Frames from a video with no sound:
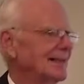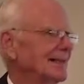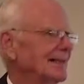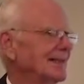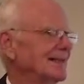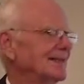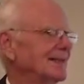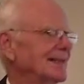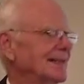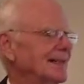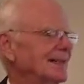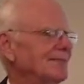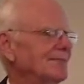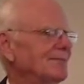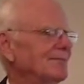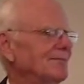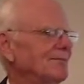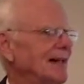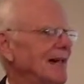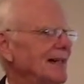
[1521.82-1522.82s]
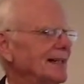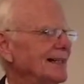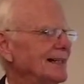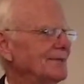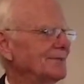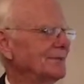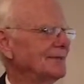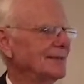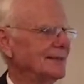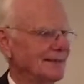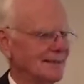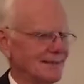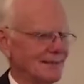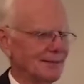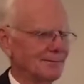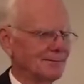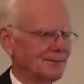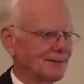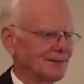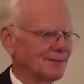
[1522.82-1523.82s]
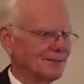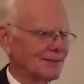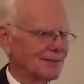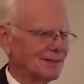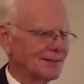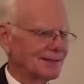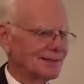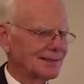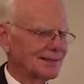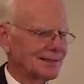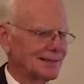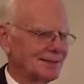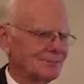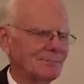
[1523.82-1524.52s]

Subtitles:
you can find them in a number of sources,